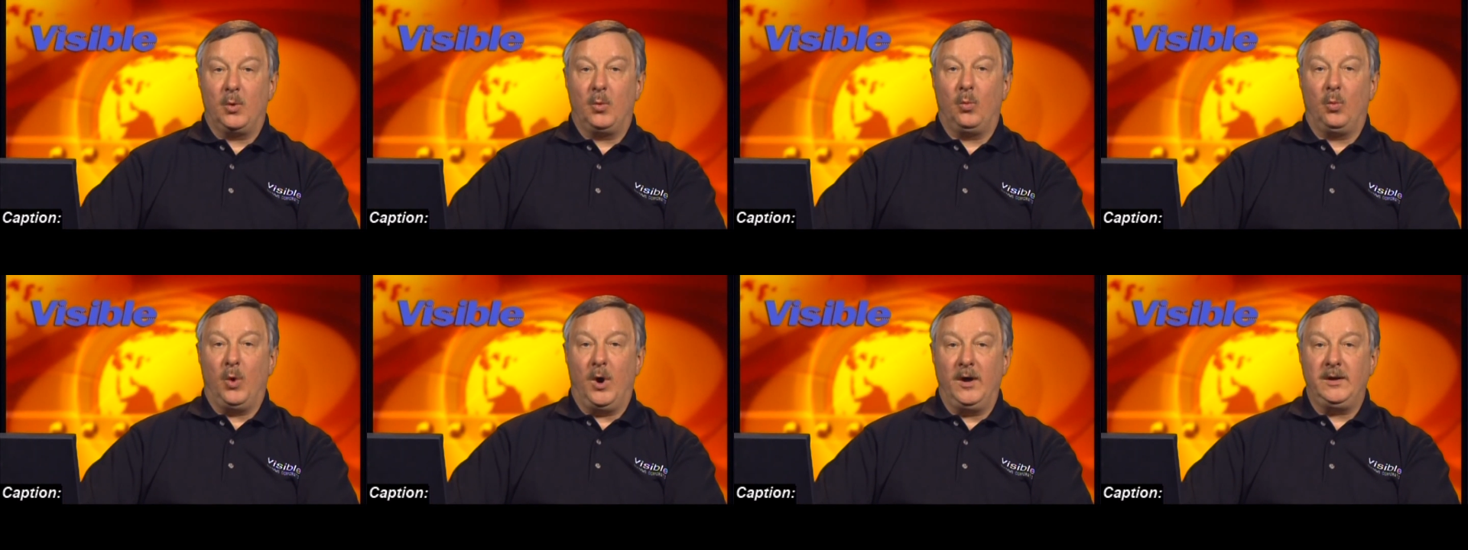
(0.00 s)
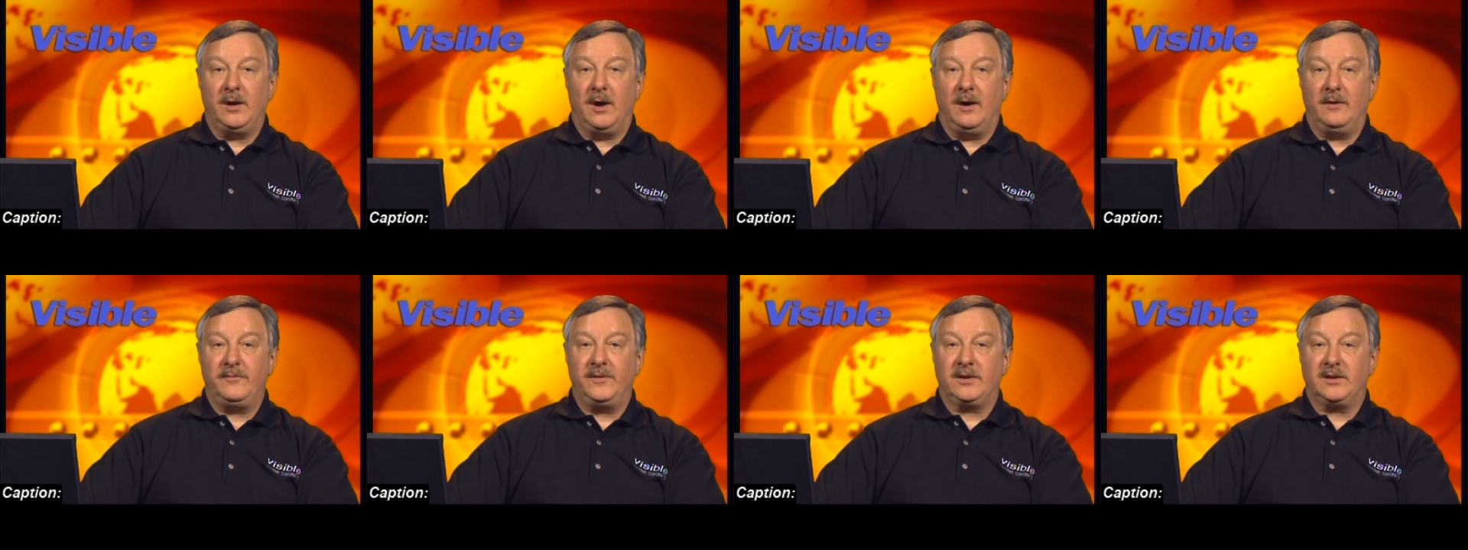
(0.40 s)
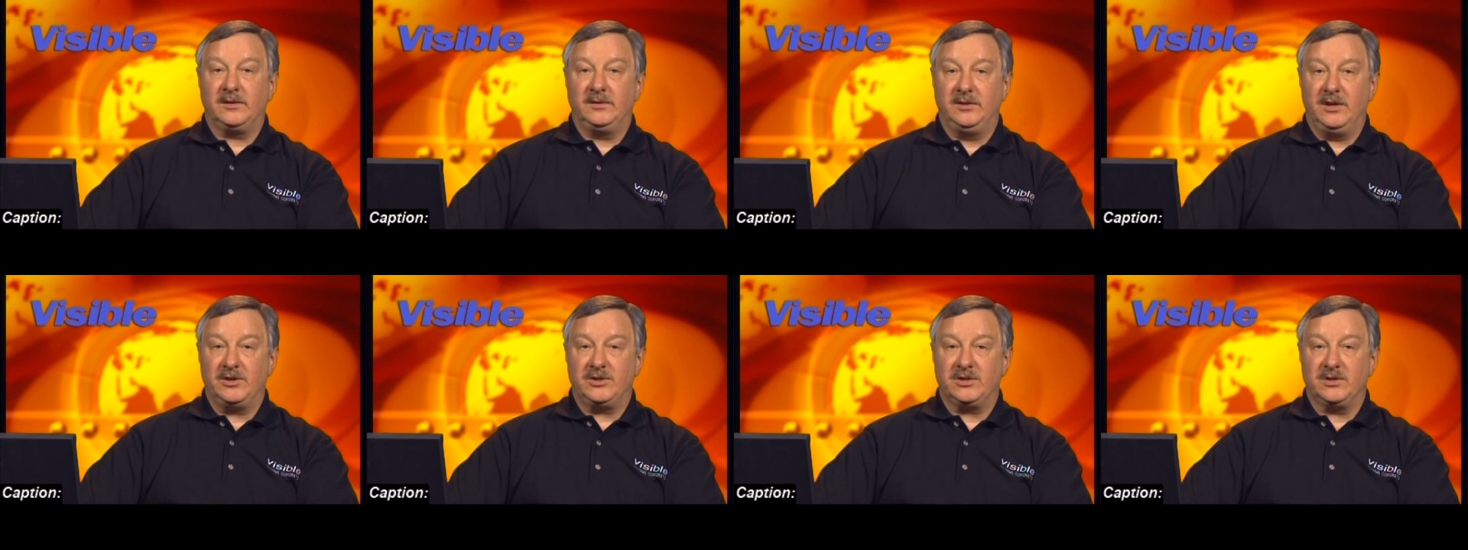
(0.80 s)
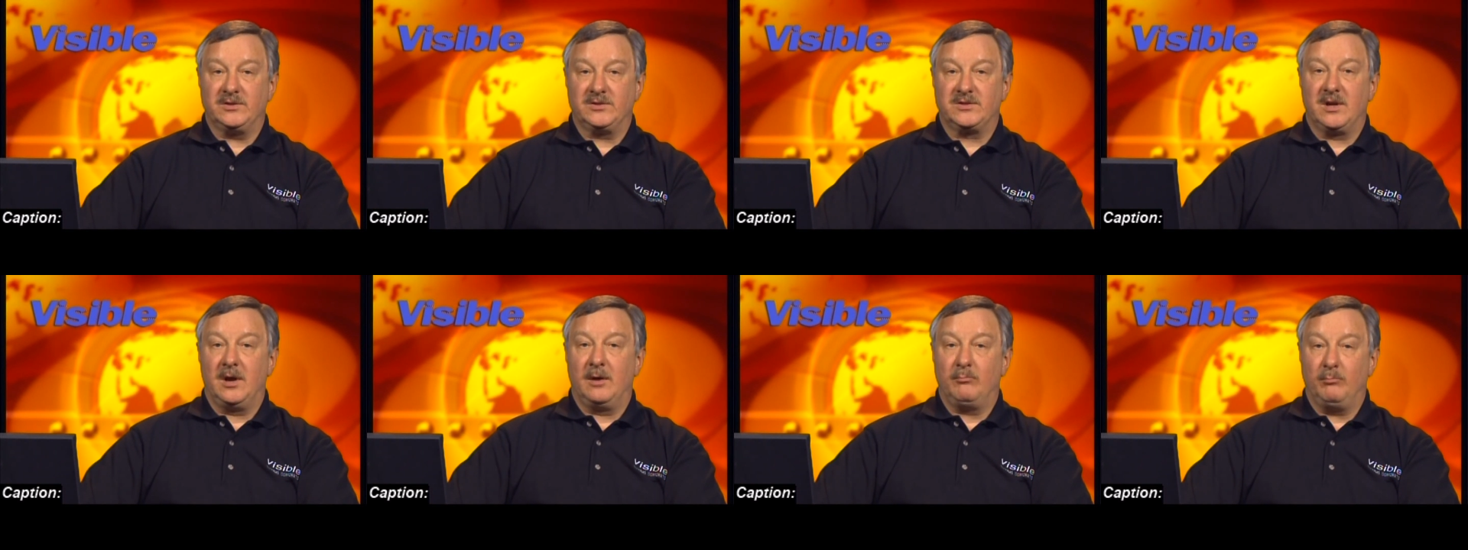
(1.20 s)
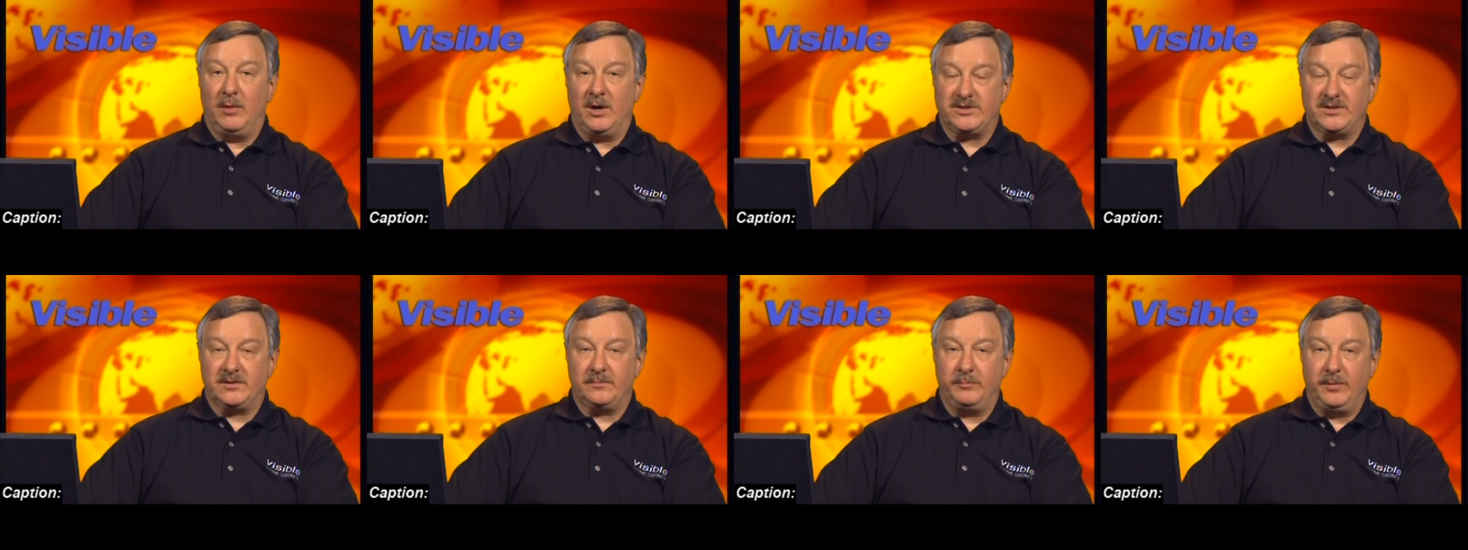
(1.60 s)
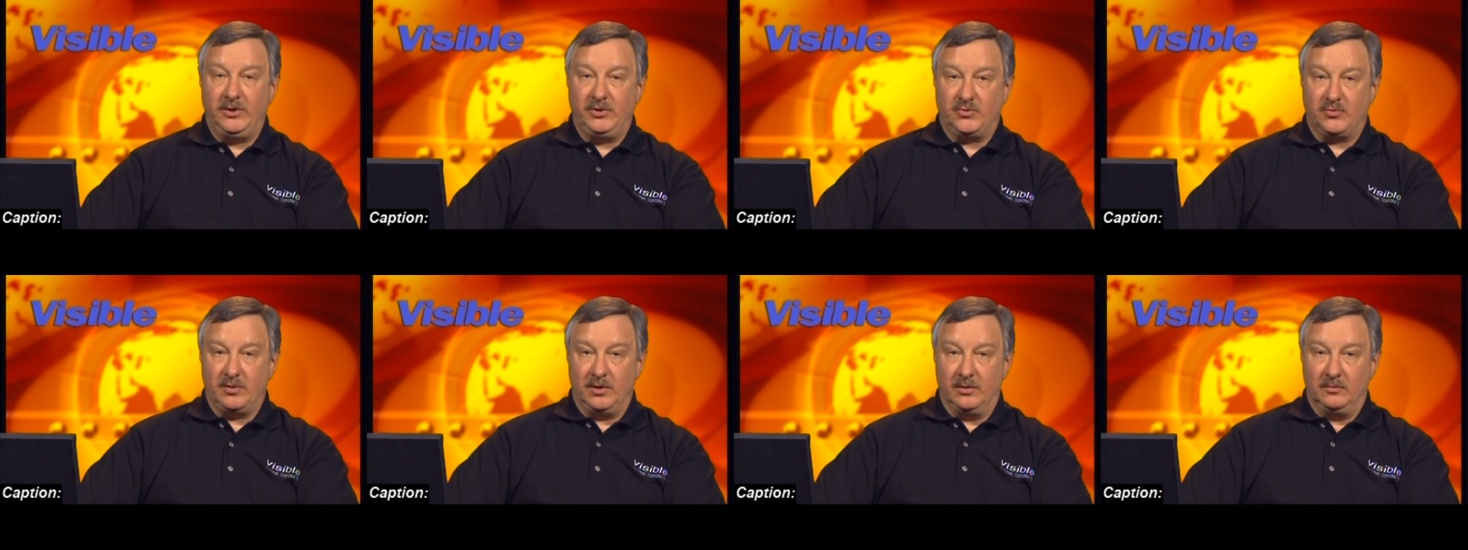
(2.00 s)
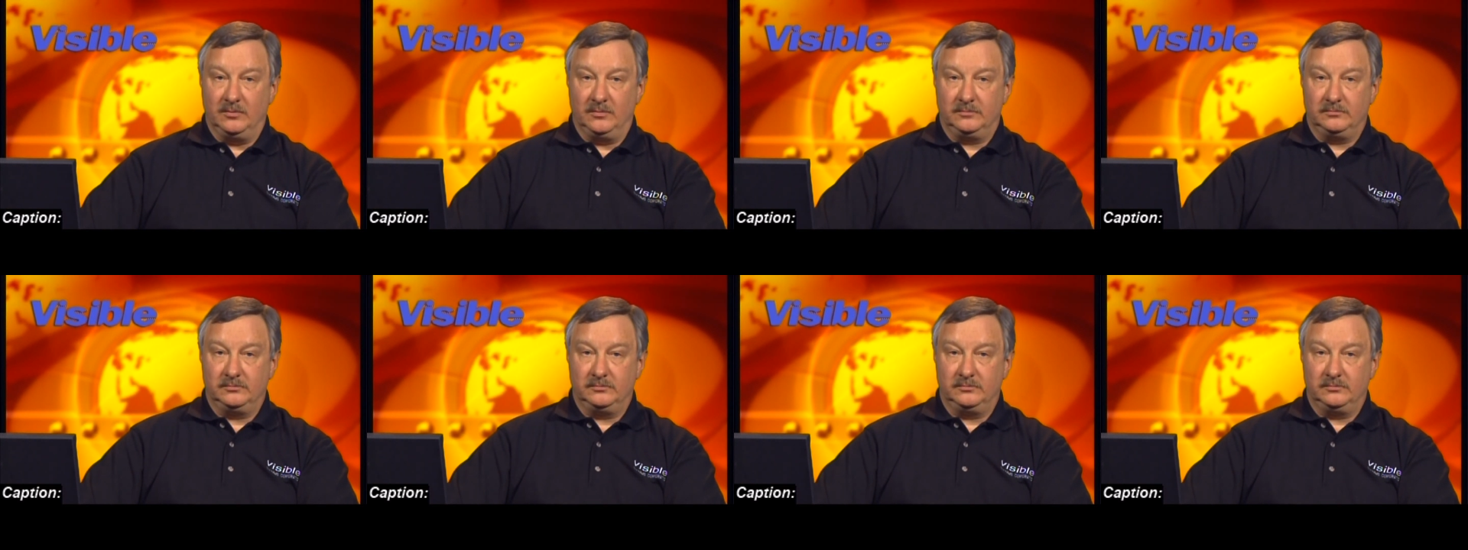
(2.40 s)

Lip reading: one of the conditions must be true.